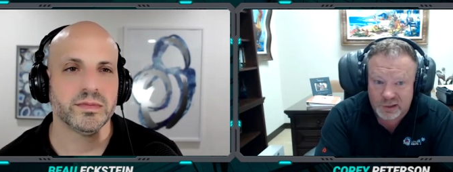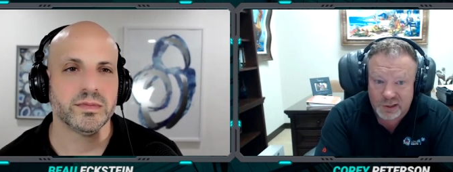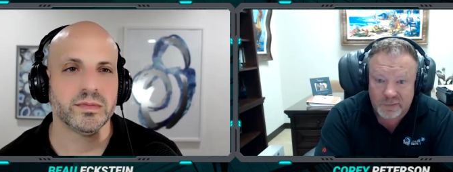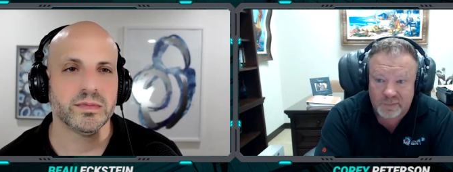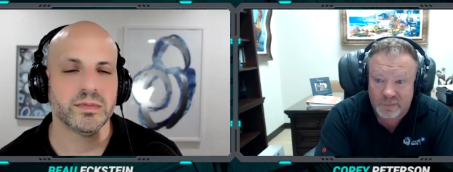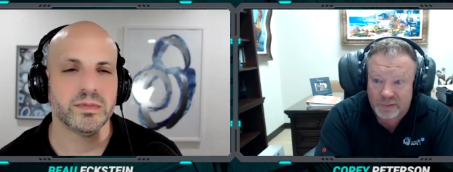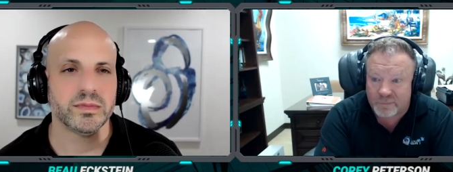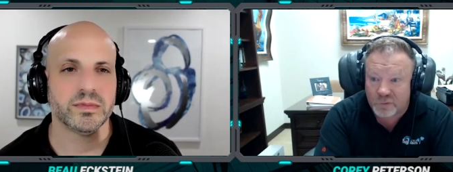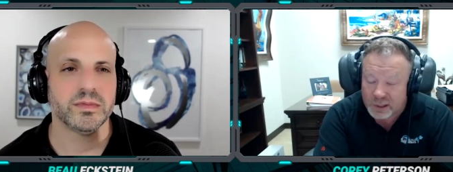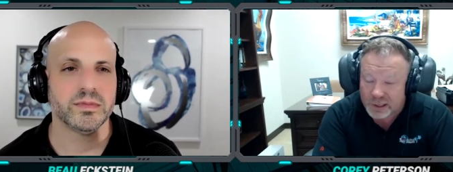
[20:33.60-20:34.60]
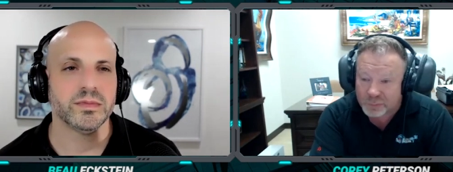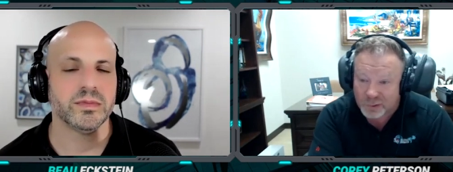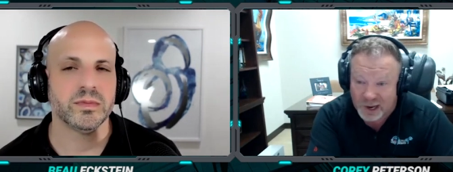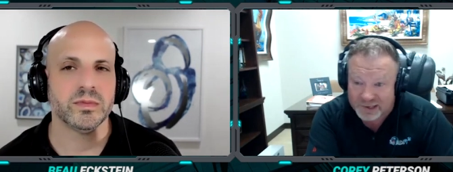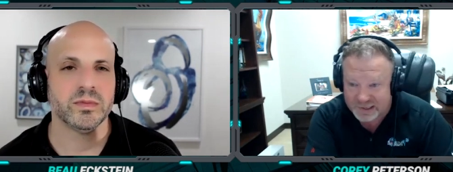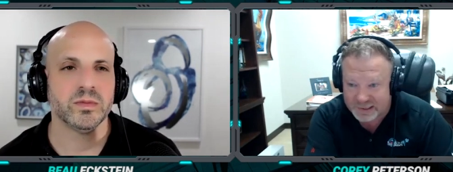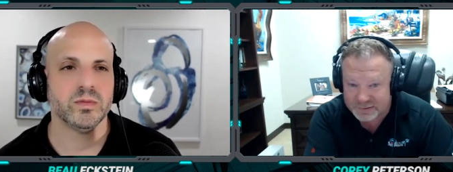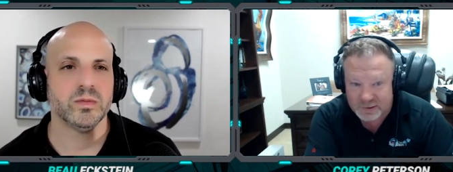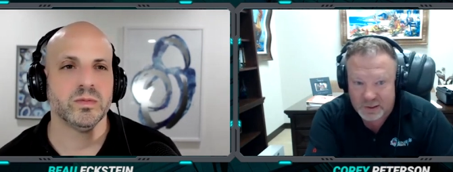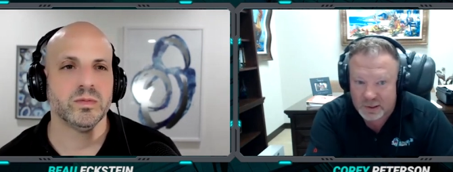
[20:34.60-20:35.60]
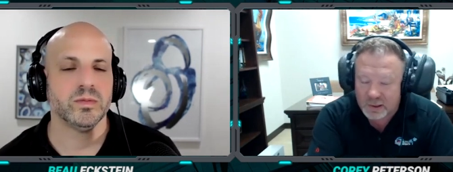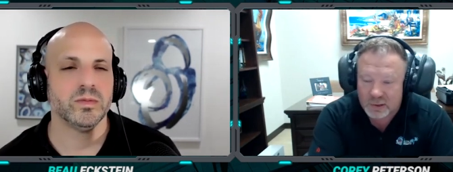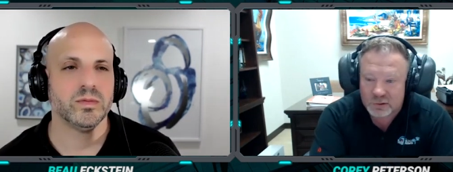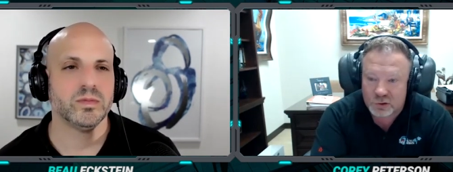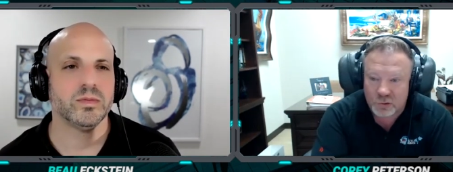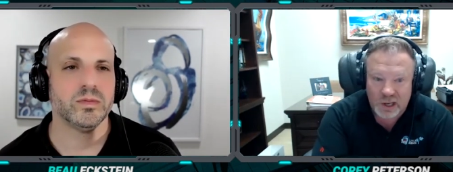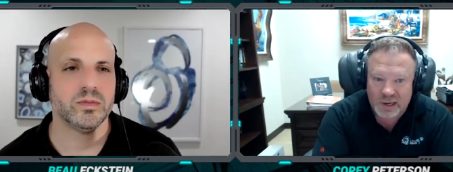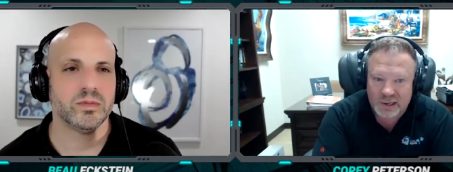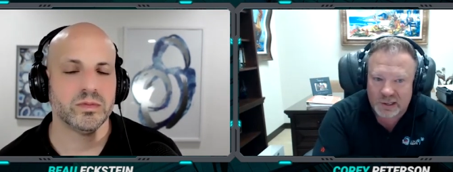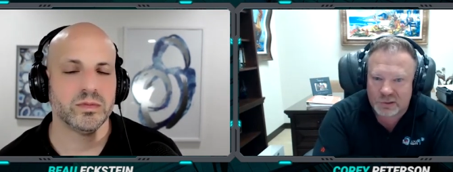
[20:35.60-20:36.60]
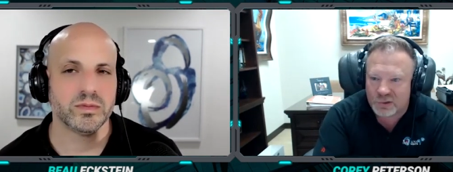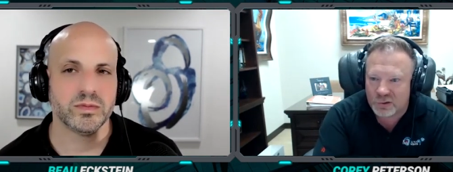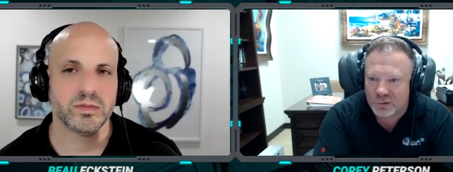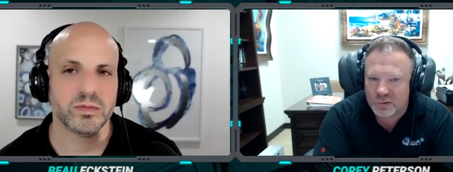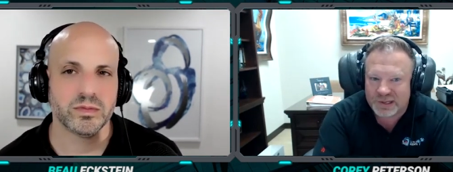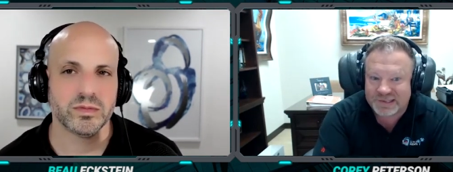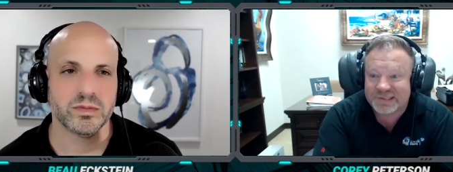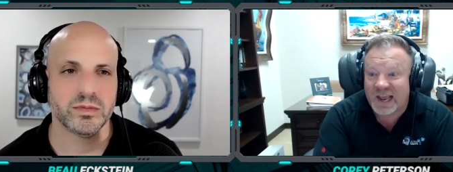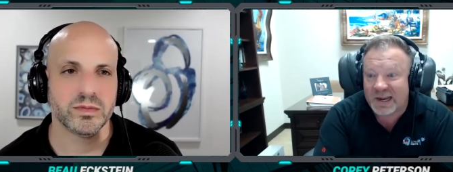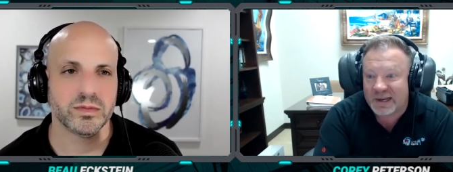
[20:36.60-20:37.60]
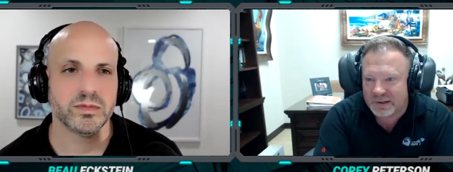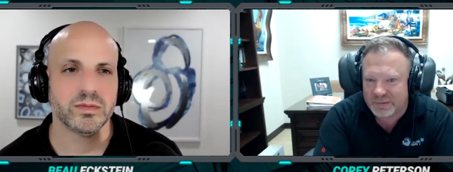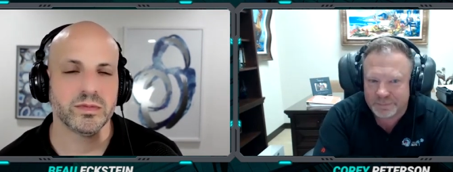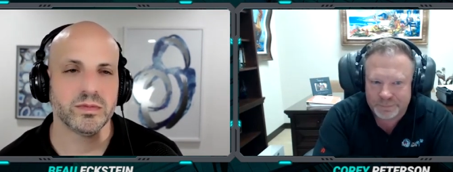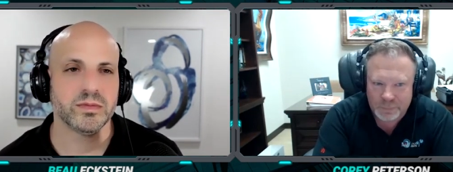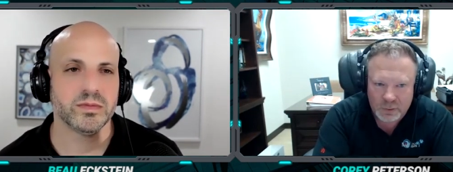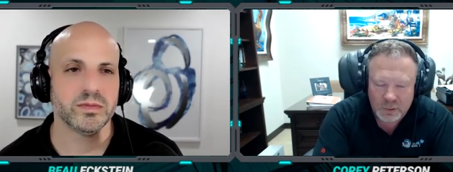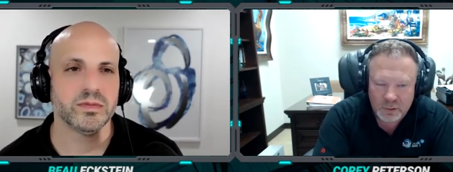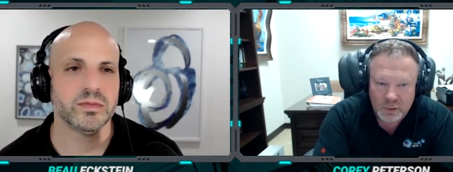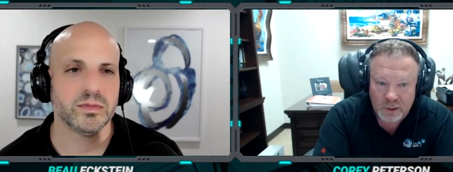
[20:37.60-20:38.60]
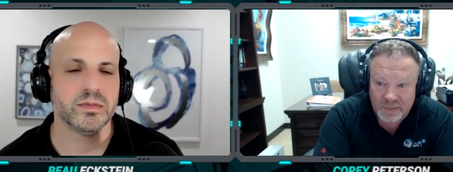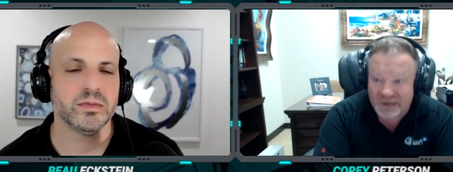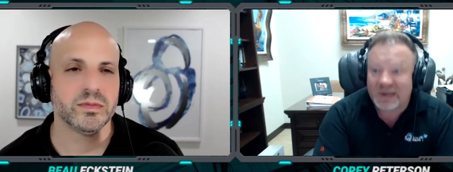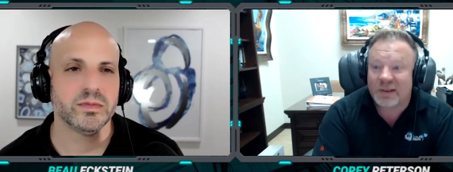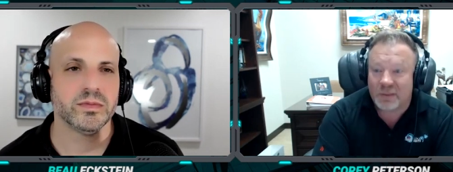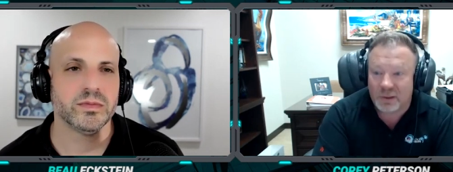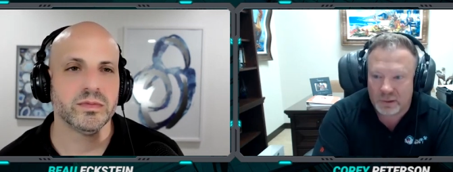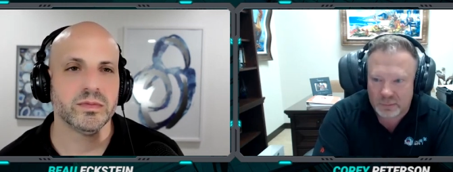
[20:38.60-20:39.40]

Speaker 1: in that that front end process to not get too excited about anything.